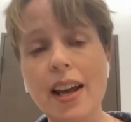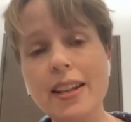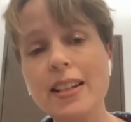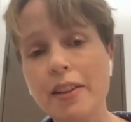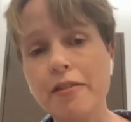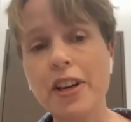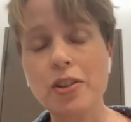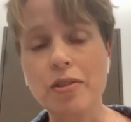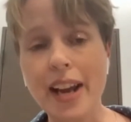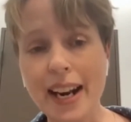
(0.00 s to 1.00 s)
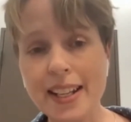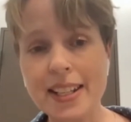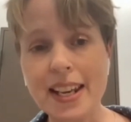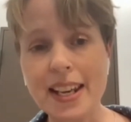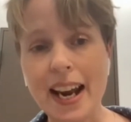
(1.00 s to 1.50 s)
And things like virtual
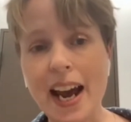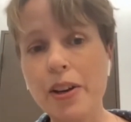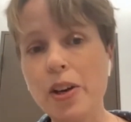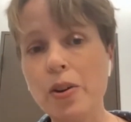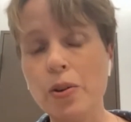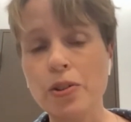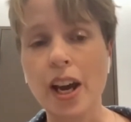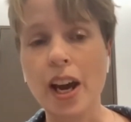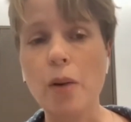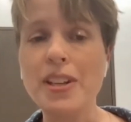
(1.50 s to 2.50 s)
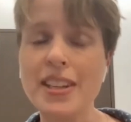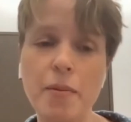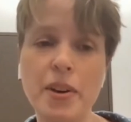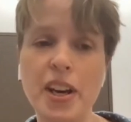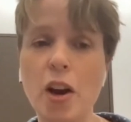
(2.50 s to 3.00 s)
reality allow you to go, we
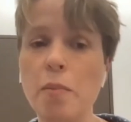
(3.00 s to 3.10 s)
say,